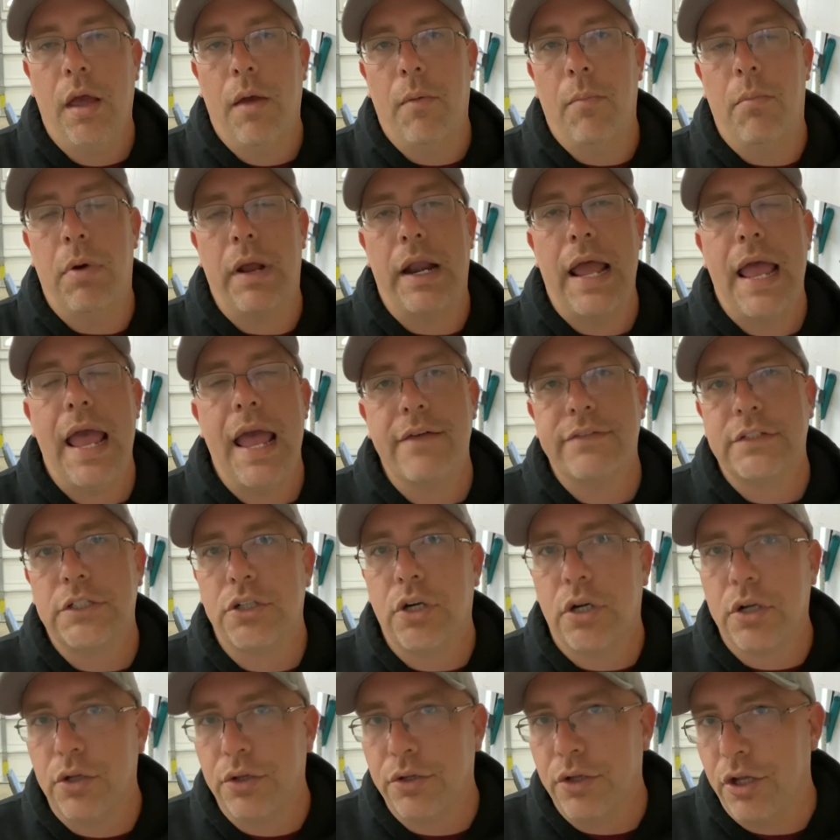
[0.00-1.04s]
But I have
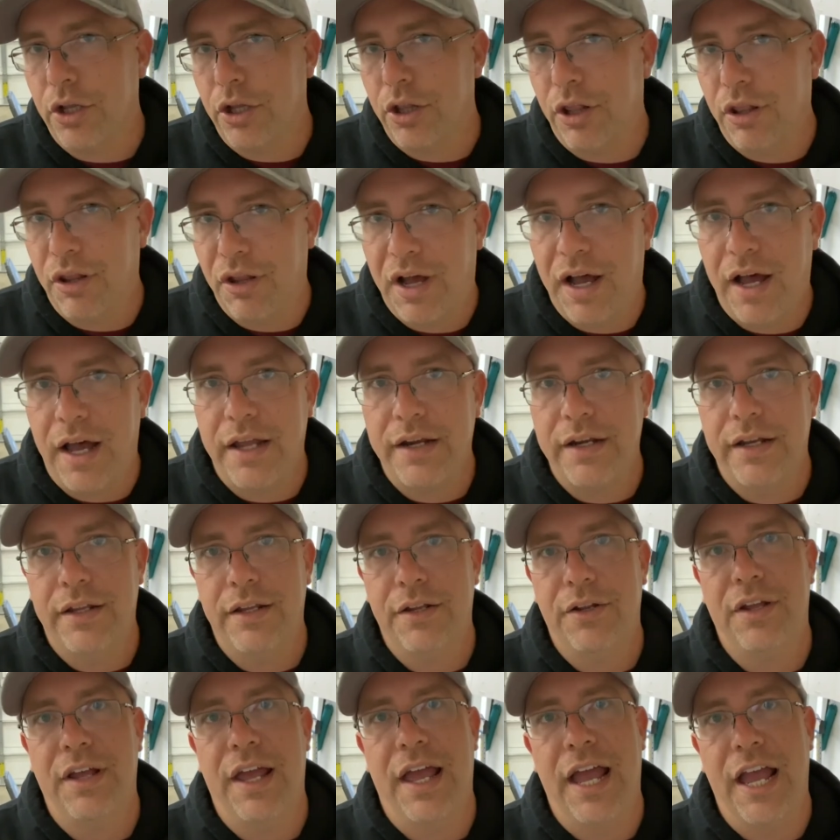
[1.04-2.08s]
struggled a lot,
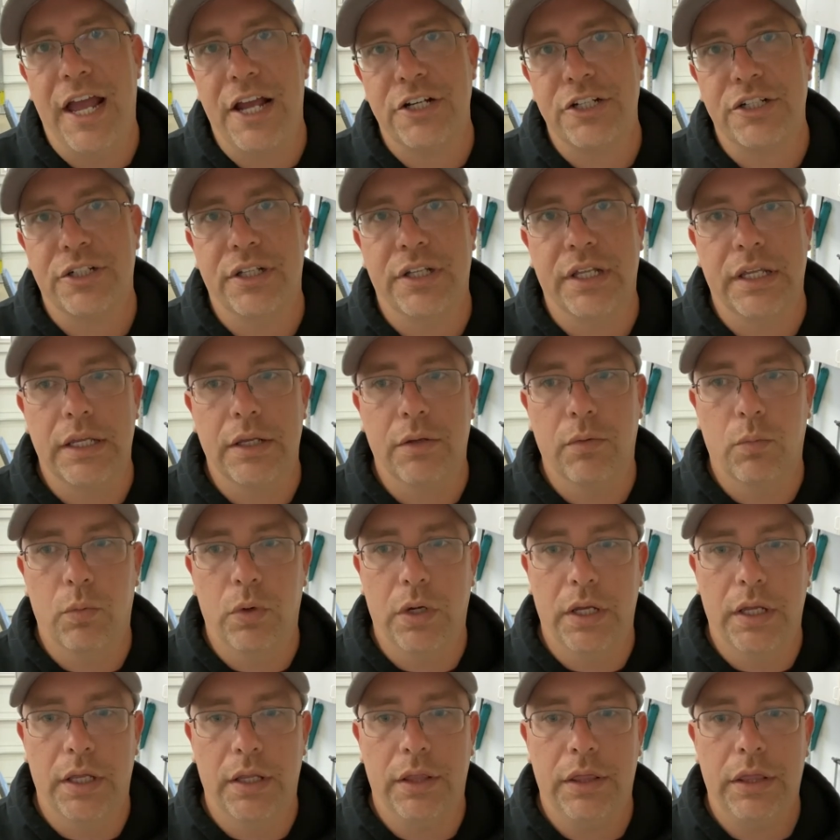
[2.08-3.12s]
actually,
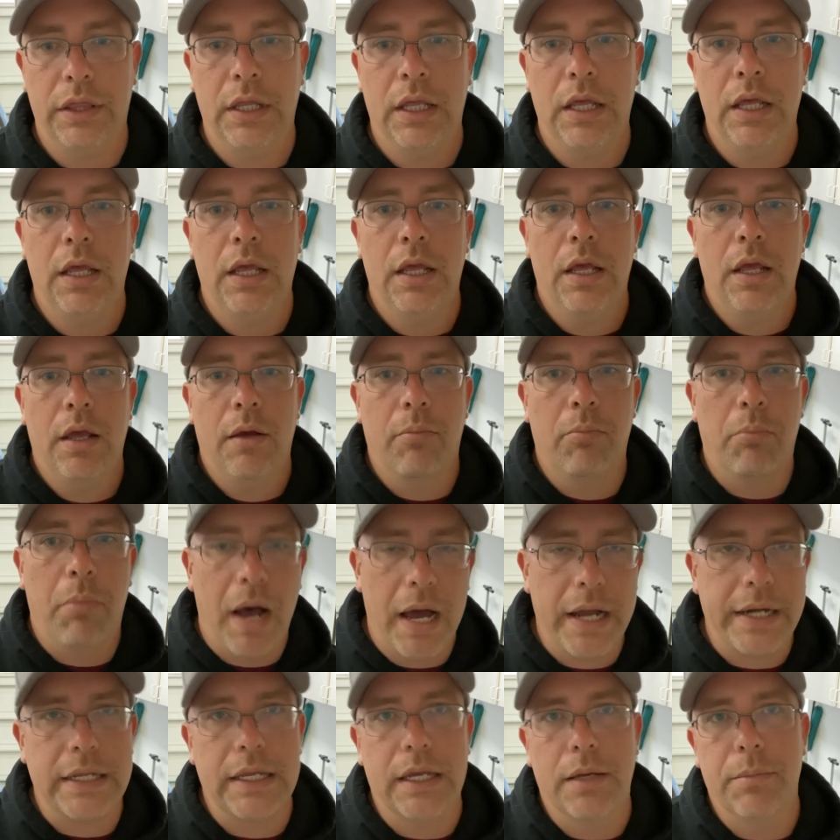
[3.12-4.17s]
with
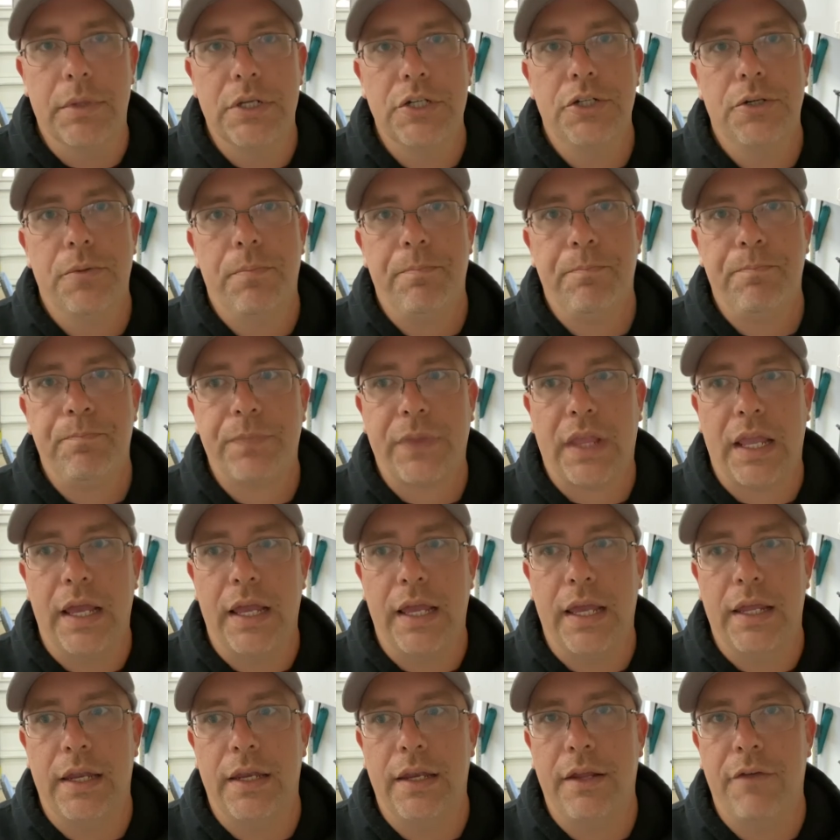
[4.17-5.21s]
body image.
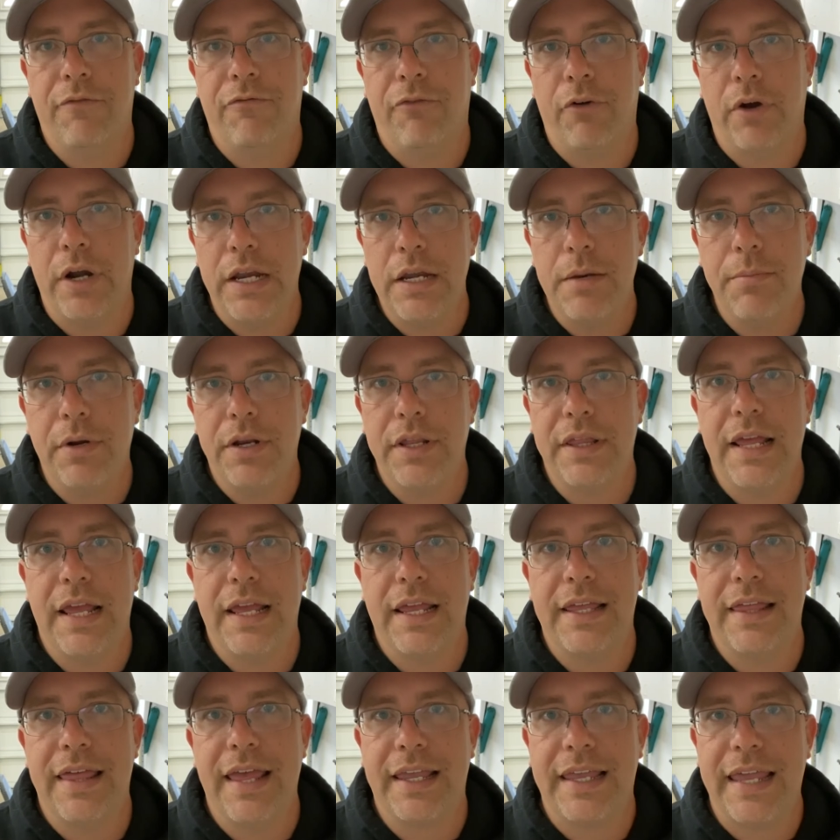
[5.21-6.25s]
And for anybody
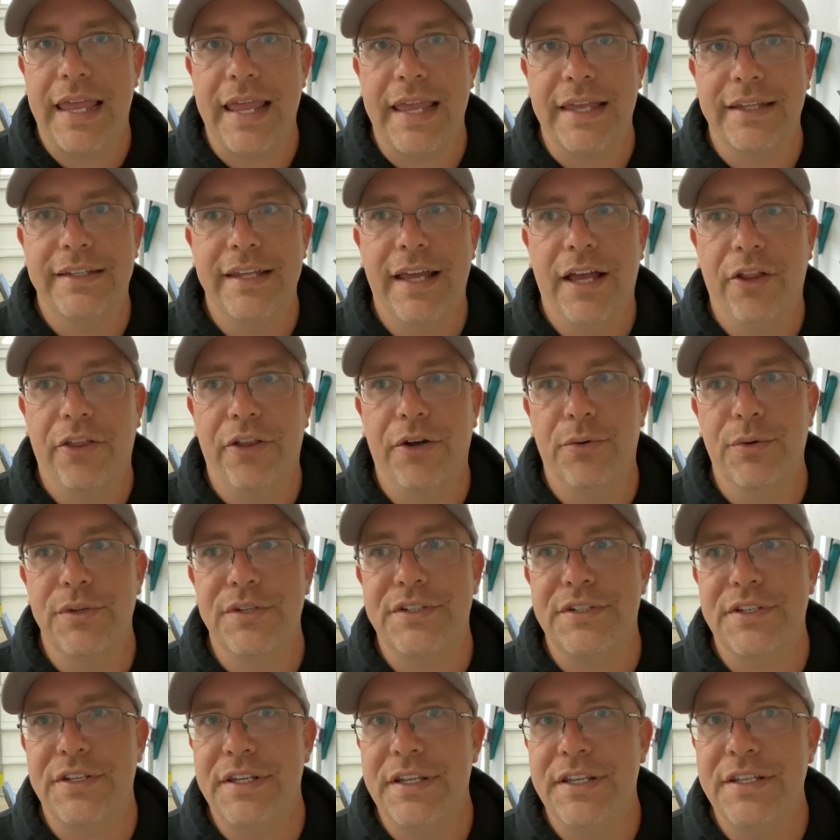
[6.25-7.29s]
that can't tell, there
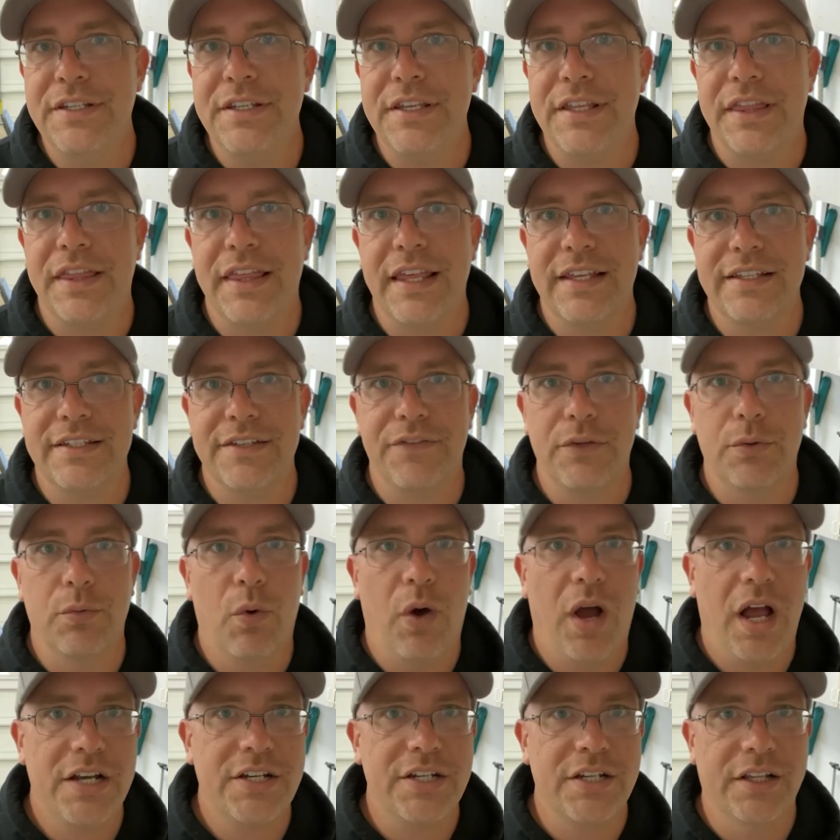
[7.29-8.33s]
was easy things if you
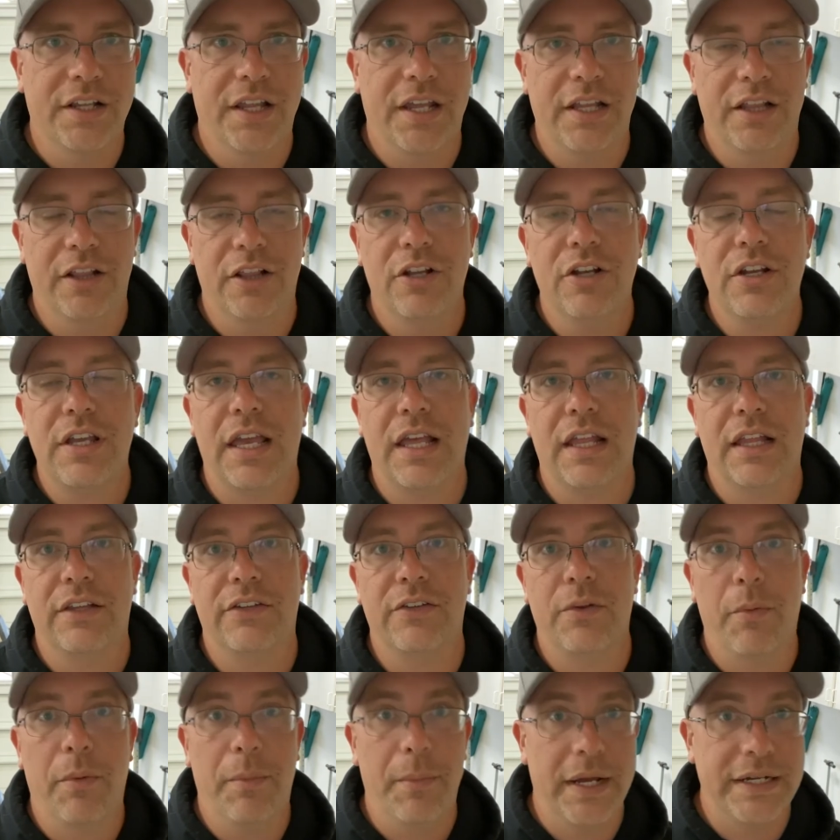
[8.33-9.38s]
watch and look at
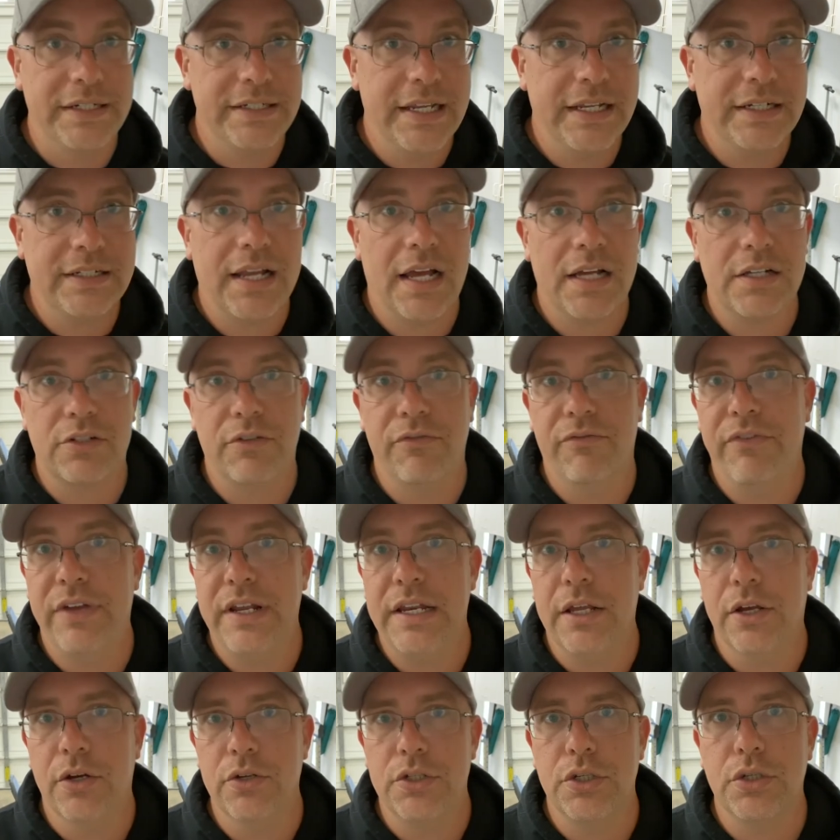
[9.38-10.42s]
some of my TikToks or
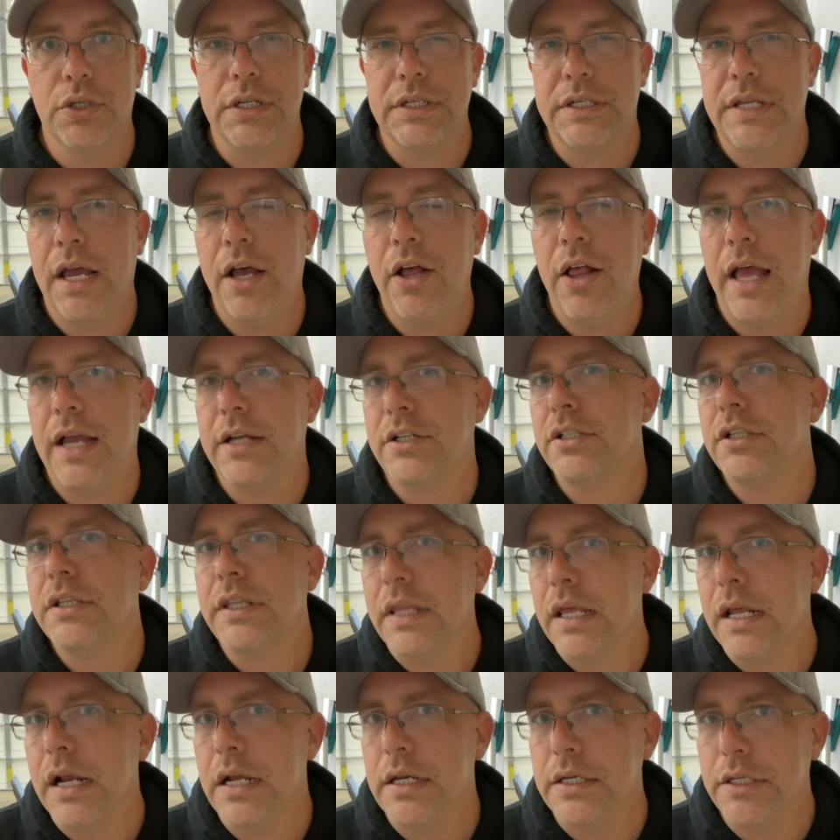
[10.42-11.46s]
videos, you could tell actually
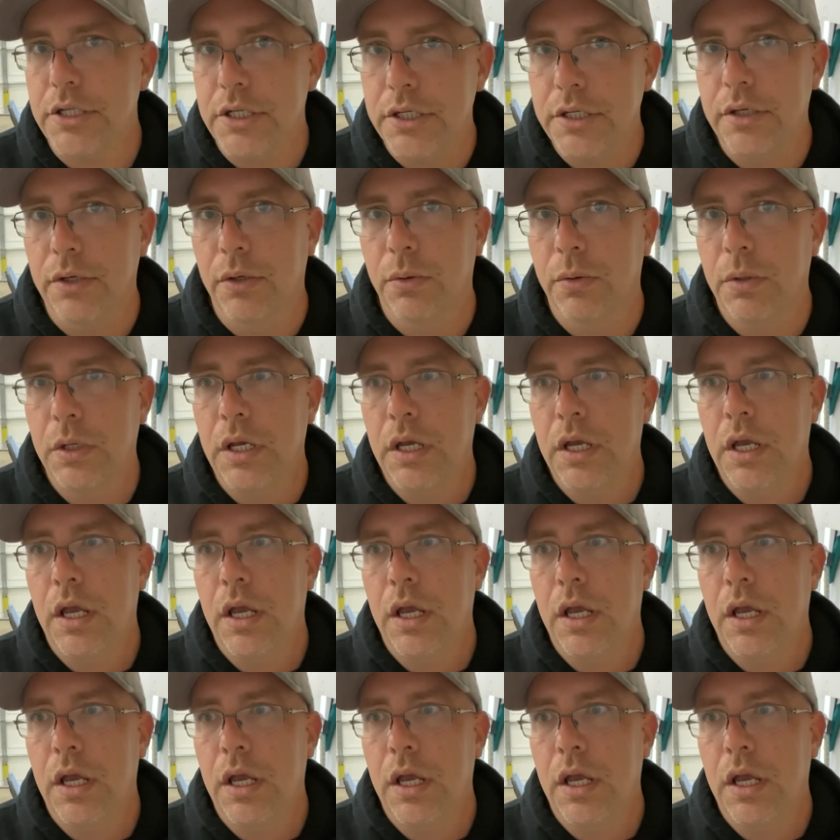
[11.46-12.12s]
that I do.